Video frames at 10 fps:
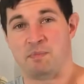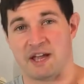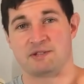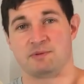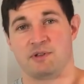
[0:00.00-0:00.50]

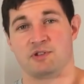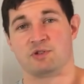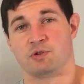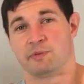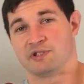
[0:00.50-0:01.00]
batsman of the
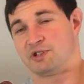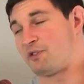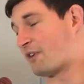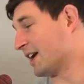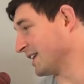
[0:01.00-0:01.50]
tournament
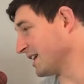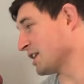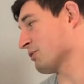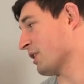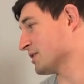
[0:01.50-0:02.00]
so far.
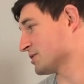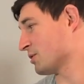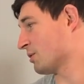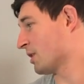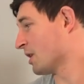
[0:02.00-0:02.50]
Leading run
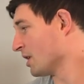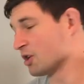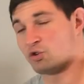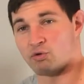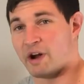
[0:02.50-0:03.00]
scorer,
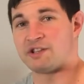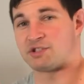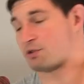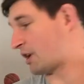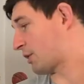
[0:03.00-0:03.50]
great
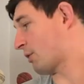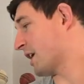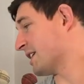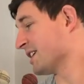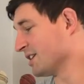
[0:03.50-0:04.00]
strike
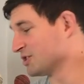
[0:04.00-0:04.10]
rate,